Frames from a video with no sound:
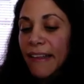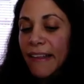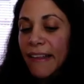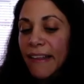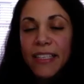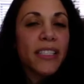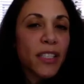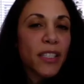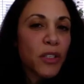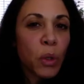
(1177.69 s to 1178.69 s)
this one
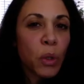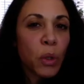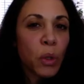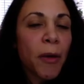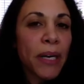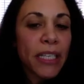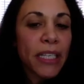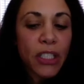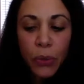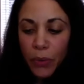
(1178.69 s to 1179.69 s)
is controlling,
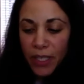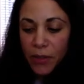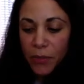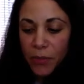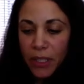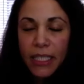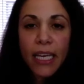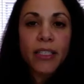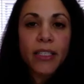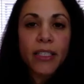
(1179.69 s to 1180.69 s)
but two, this really
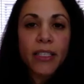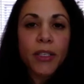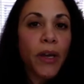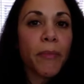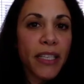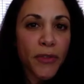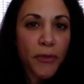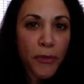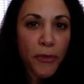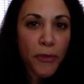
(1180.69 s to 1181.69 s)
takes away from
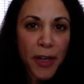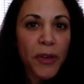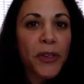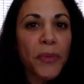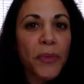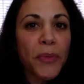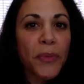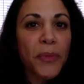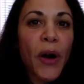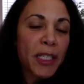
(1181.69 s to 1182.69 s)
his freedom, which we
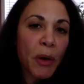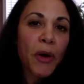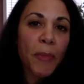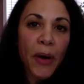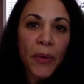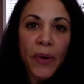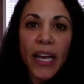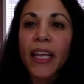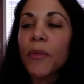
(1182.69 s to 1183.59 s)
already spoke about, right?